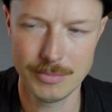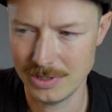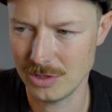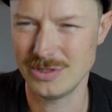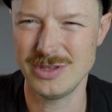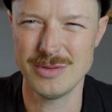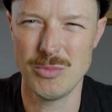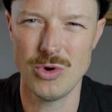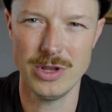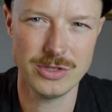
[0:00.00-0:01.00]
because it's a
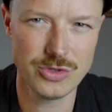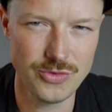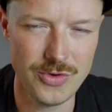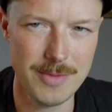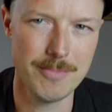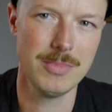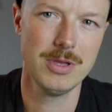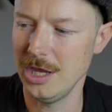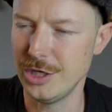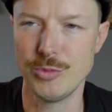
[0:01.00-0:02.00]
more extreme
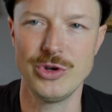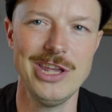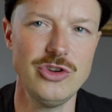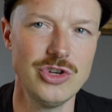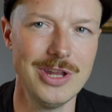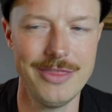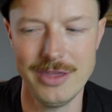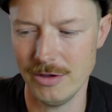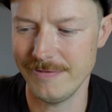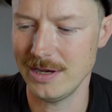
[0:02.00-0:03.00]
interpretation, I
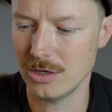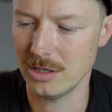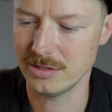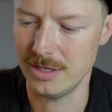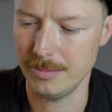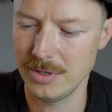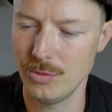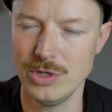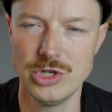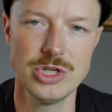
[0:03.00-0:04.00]
think, of that concept,
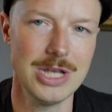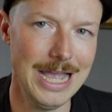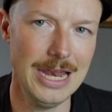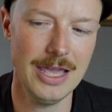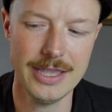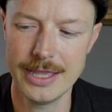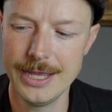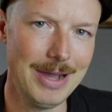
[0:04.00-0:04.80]
which I like.